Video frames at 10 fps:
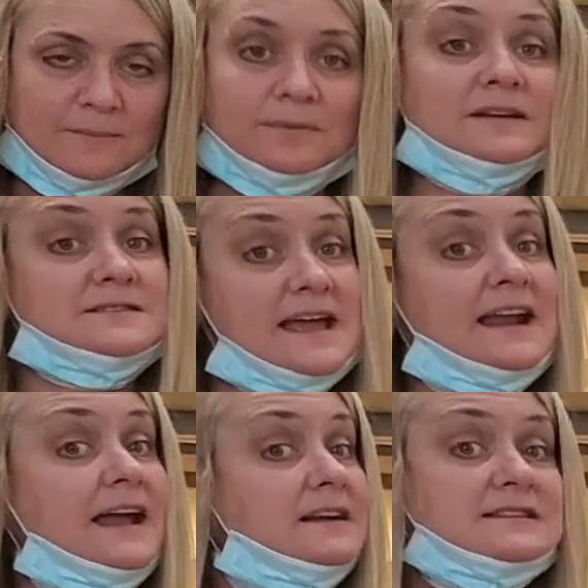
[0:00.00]
Because that
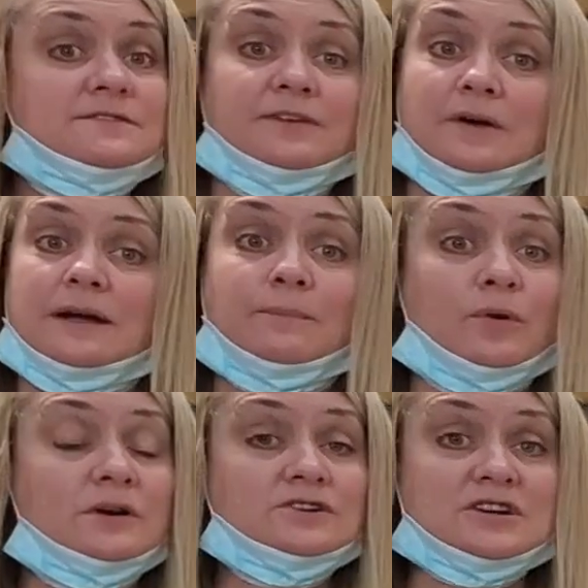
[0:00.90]
hand has a very
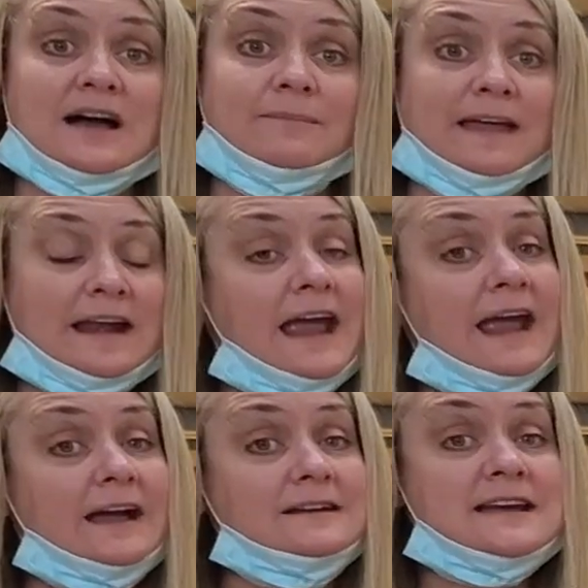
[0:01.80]
important job. That
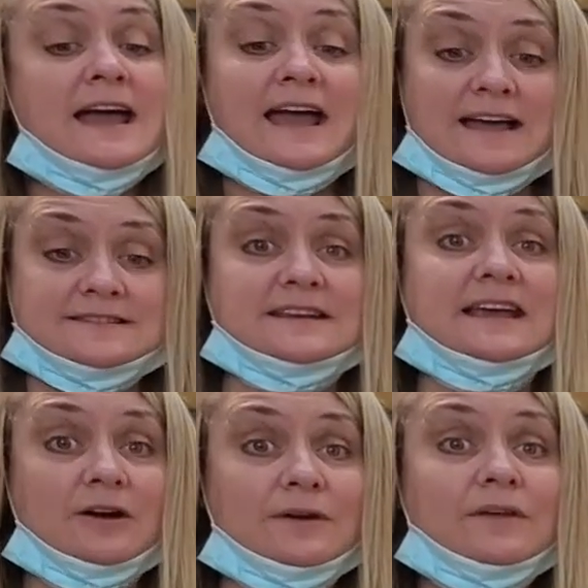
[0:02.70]
hand has to
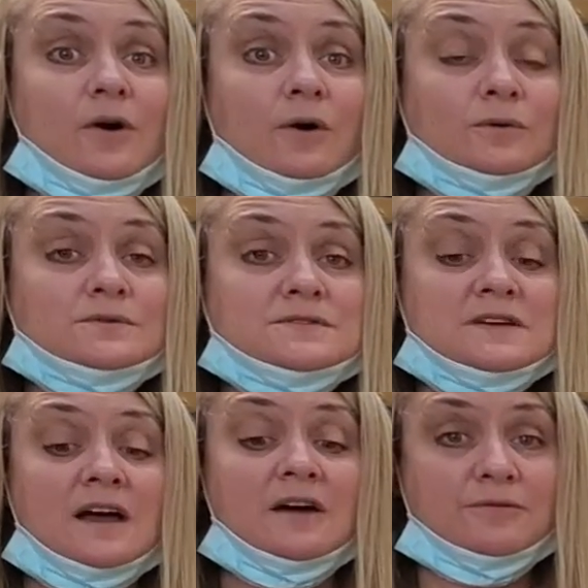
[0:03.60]
carry the
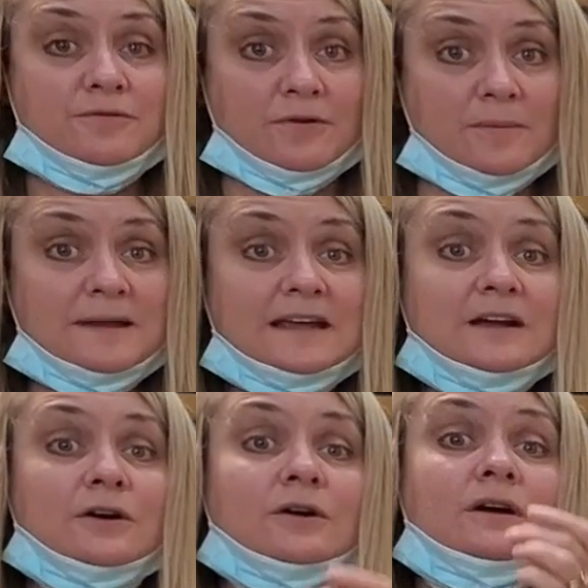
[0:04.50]
host from
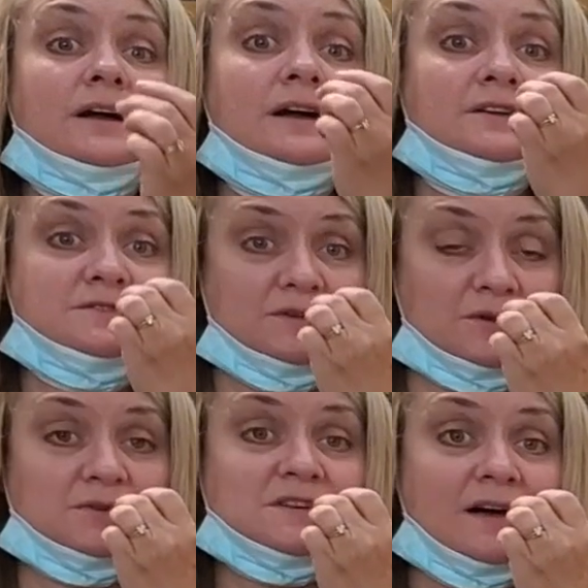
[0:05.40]
here to
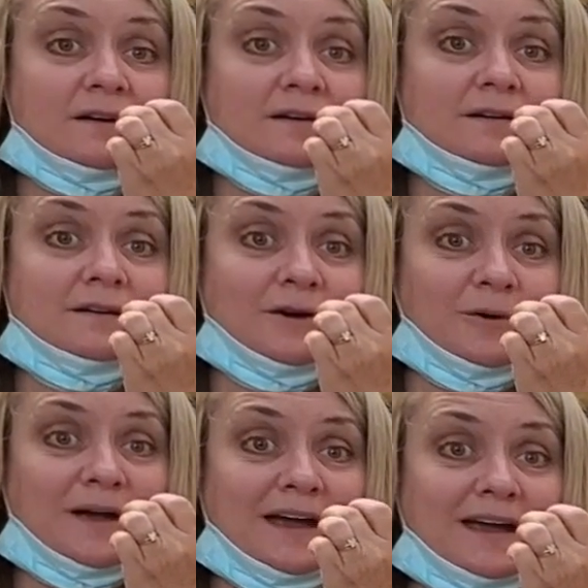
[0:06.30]
your tongue,
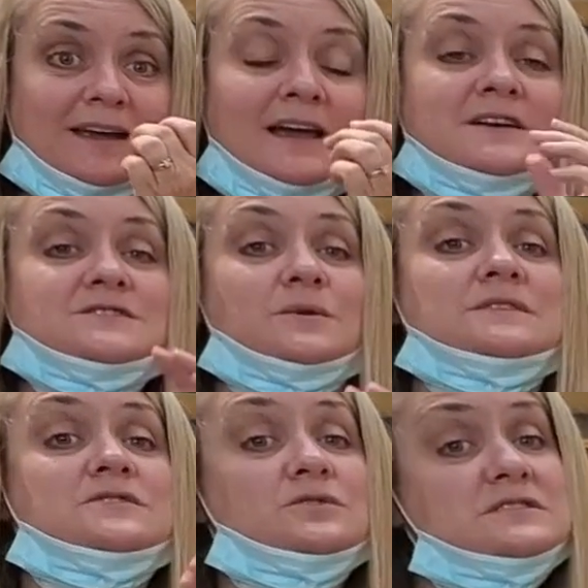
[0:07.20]
okay? So
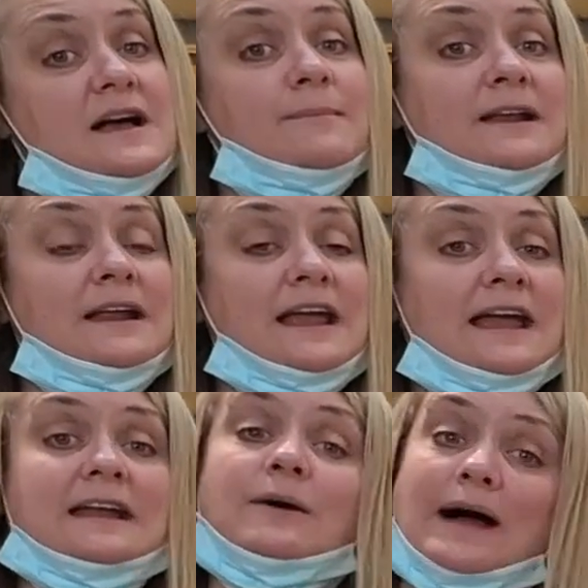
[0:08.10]
it's your dominant
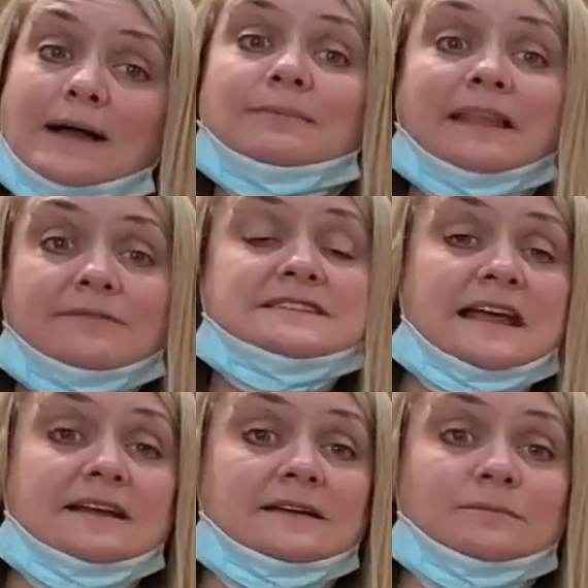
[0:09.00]
hand. Now, I'm
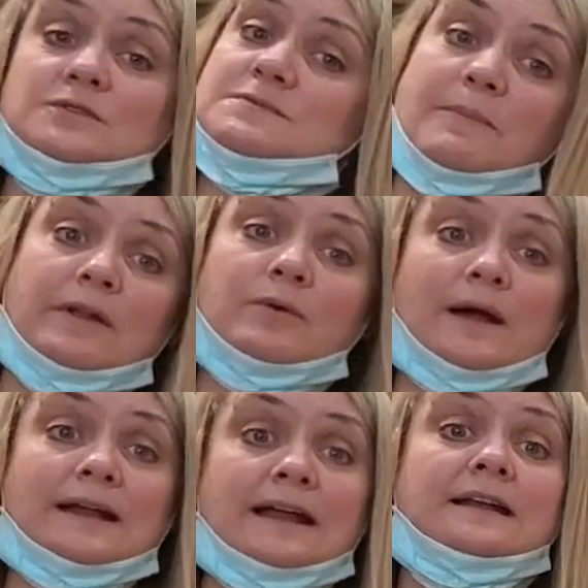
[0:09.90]
left-handed. Most people are
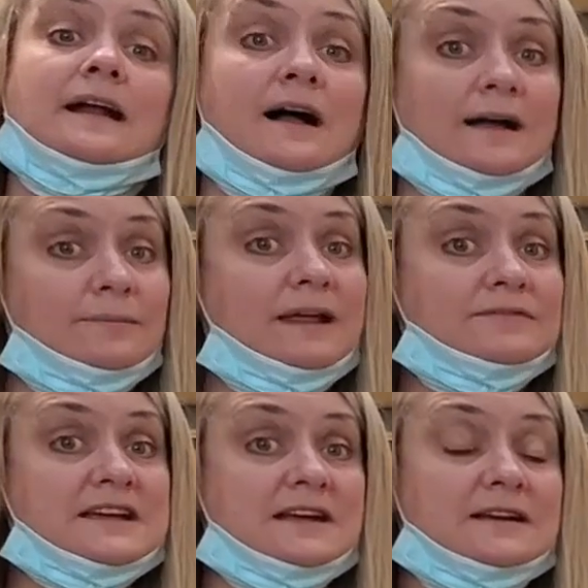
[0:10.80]
right-handed. I'm
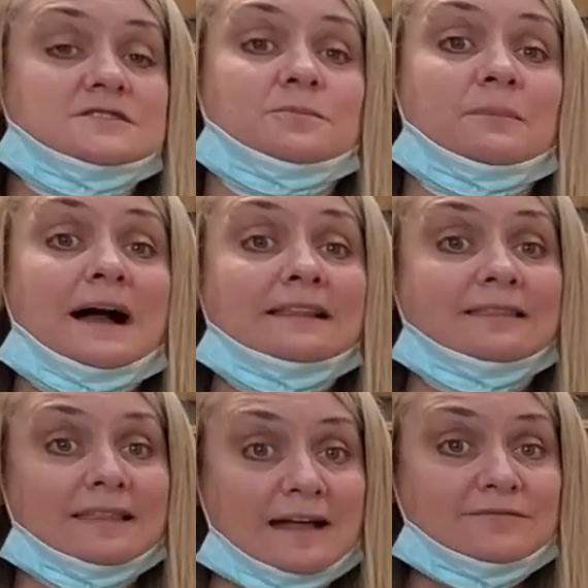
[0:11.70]
left-handed. So my
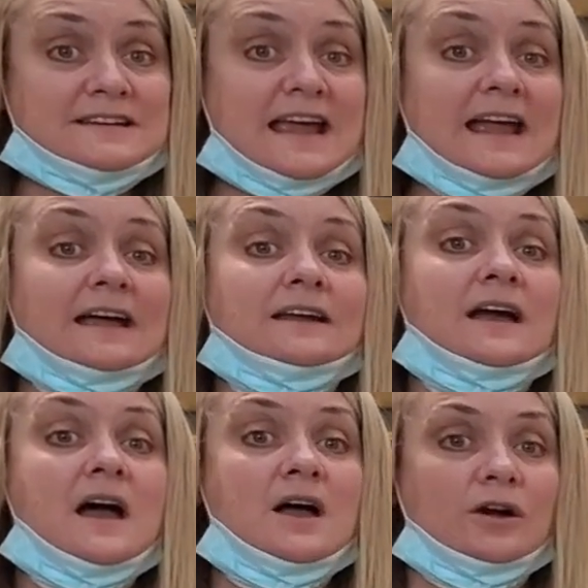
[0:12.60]
left
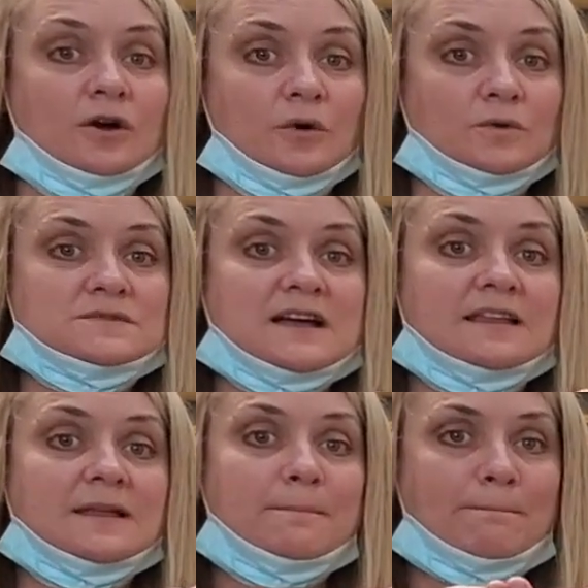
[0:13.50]
hand goes
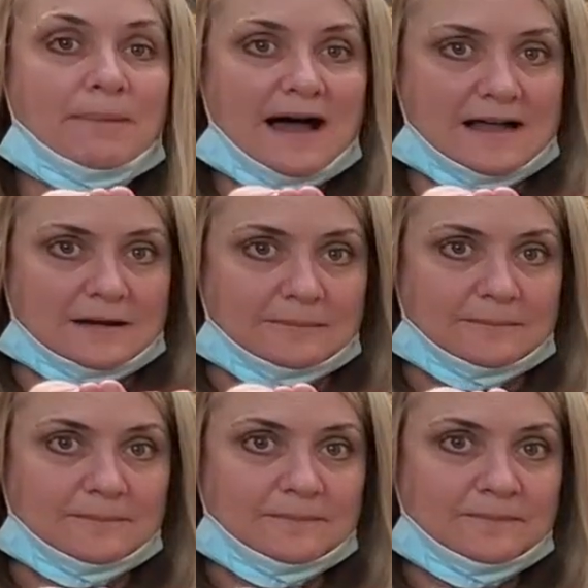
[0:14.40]
on the
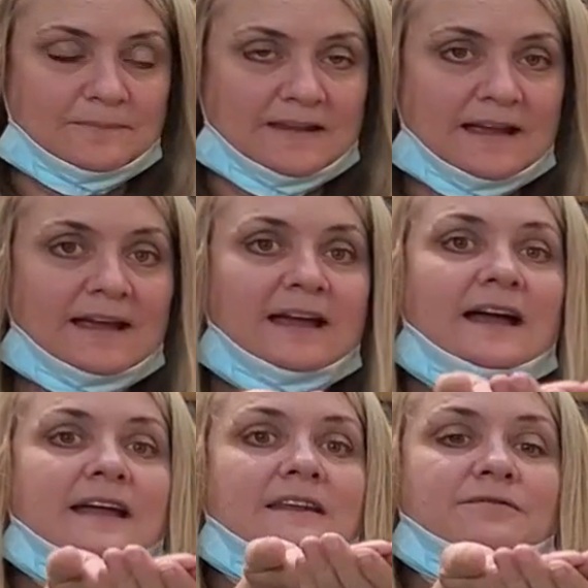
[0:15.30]
bottom.
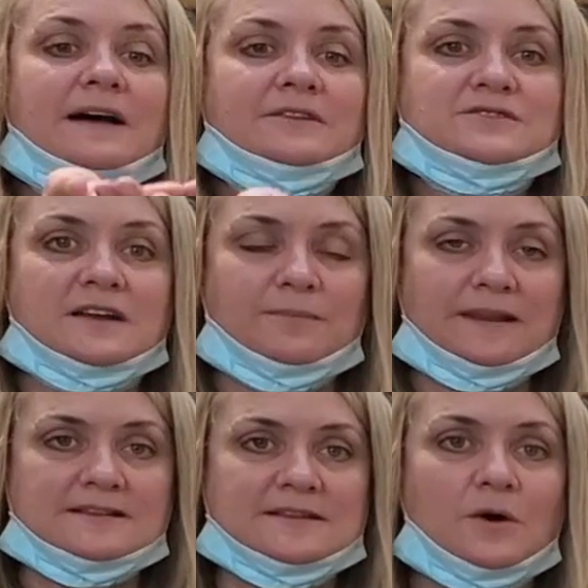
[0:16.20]
And then Father's going to
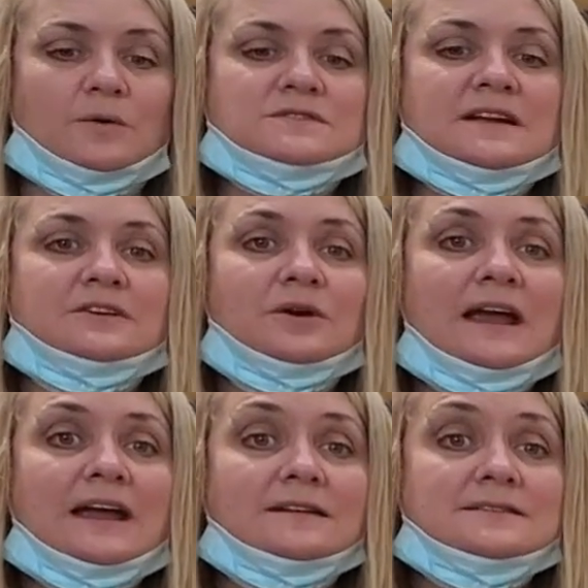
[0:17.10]
place the host on your
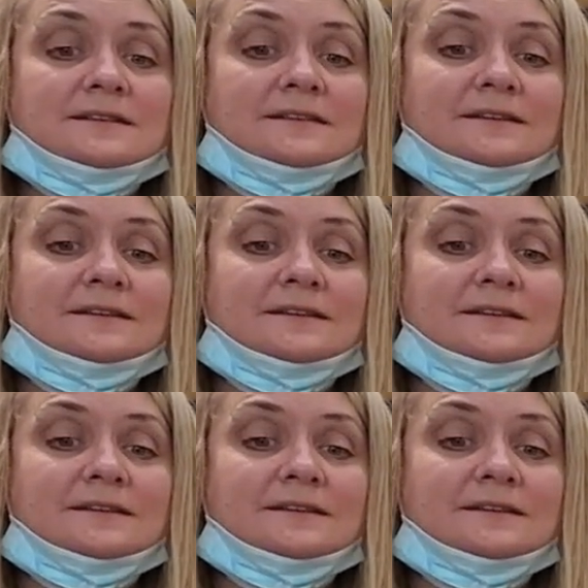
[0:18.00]
hand.